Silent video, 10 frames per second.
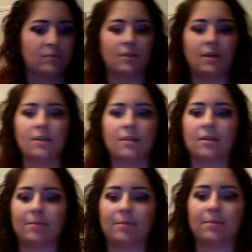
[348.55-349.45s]
Then you take
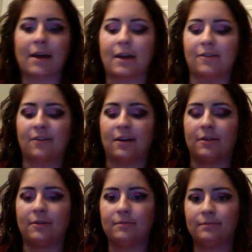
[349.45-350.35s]
the black
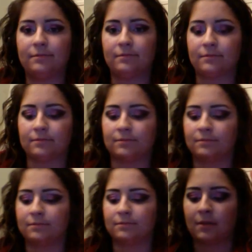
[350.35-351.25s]
eyeshadow.
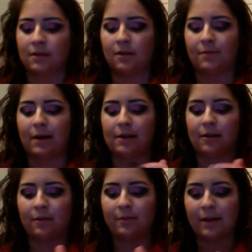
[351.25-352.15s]
You pat a
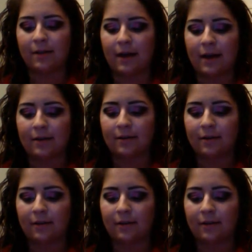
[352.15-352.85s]
little bit of that